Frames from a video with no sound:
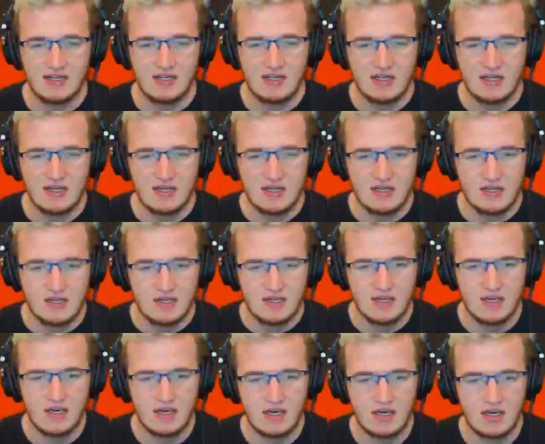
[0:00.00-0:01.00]
Well,
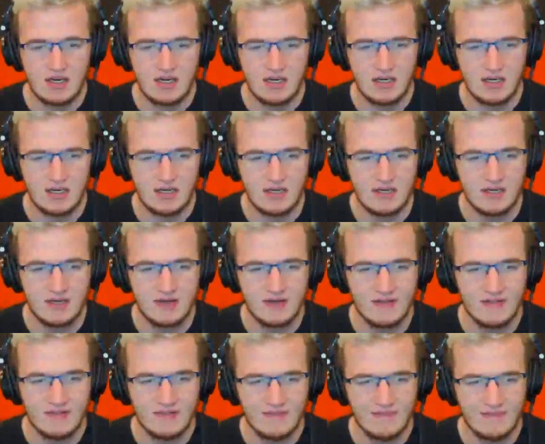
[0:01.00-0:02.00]
Shigeru, now it's your
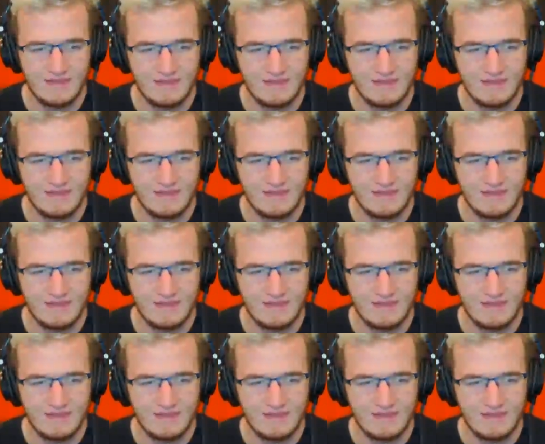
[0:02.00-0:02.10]
time.